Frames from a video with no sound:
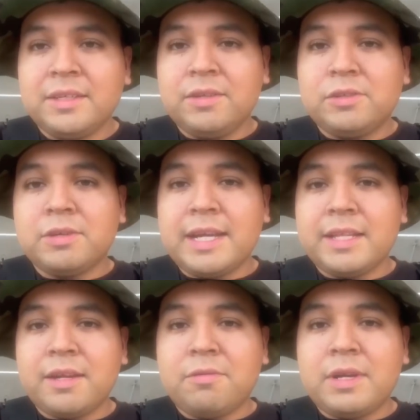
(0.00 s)
You
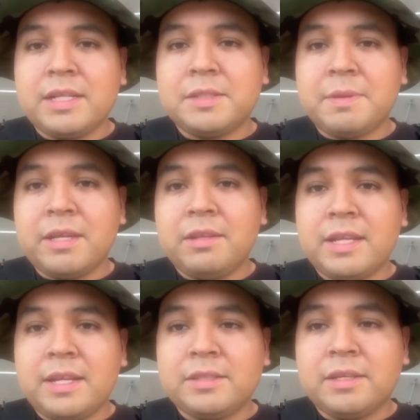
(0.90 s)
tried it once, but you
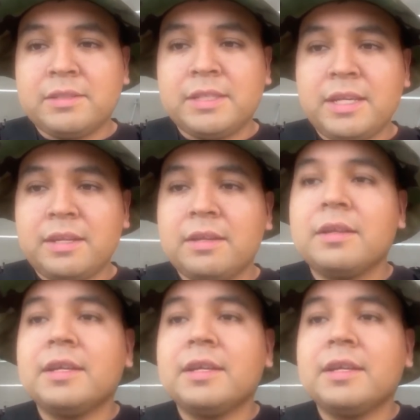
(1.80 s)
didn't succeed.